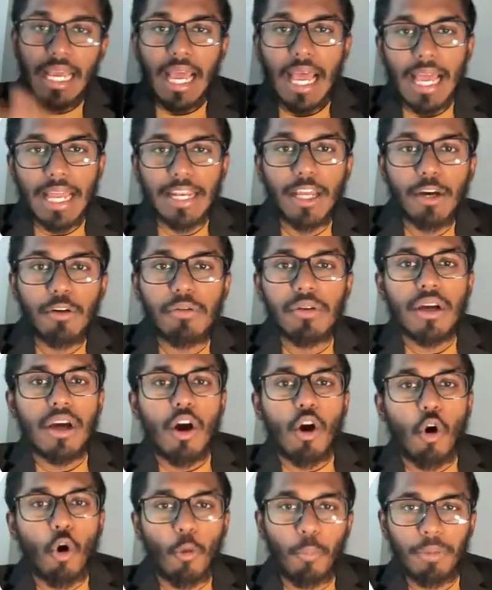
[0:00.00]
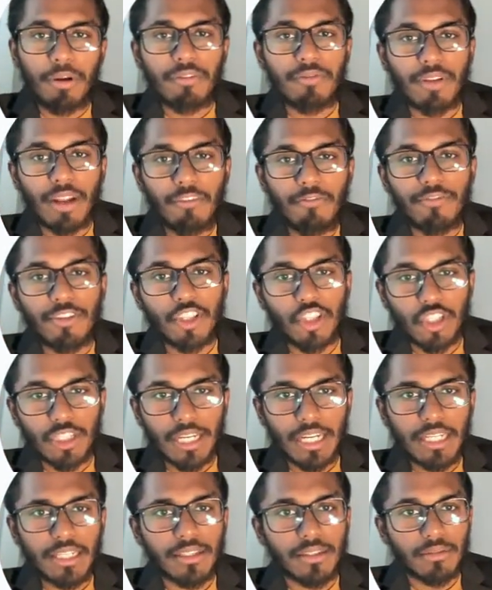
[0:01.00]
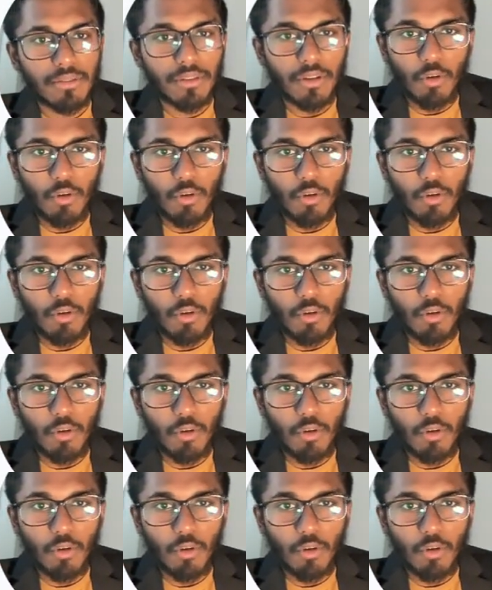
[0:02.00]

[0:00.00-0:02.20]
And now open from which date,